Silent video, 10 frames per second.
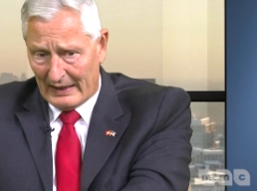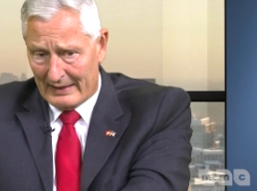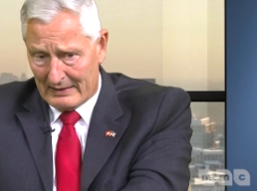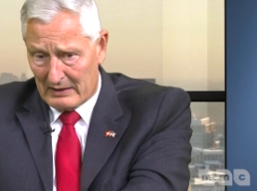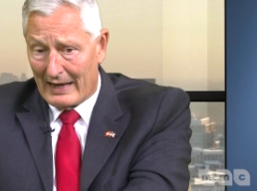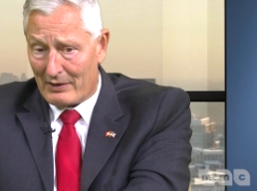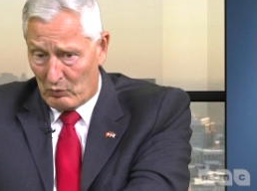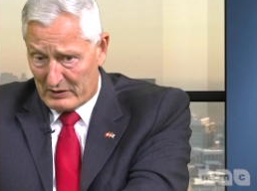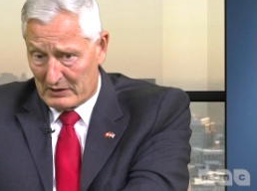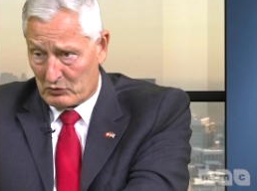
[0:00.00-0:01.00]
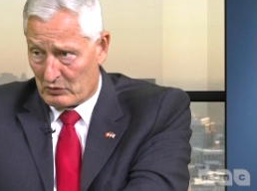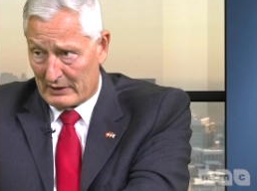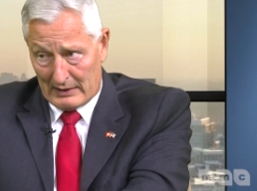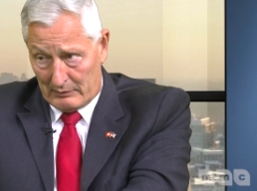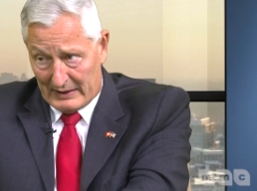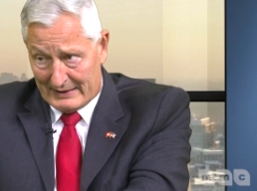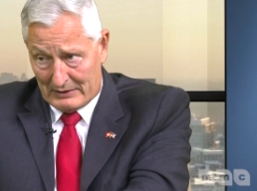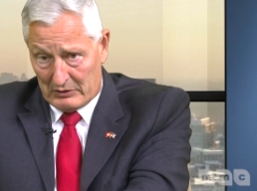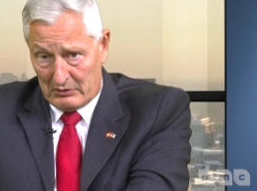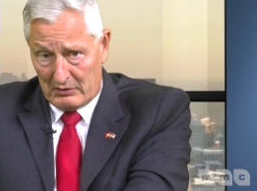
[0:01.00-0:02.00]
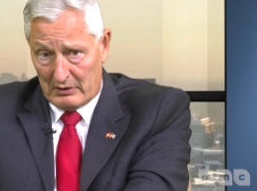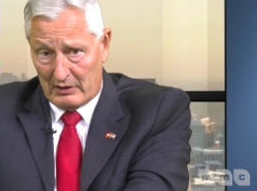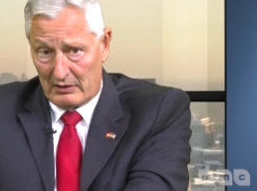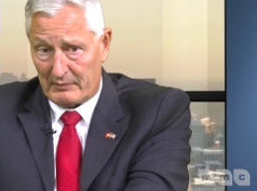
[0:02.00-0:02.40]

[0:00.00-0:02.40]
And I was in Rwanda. I didn't know her,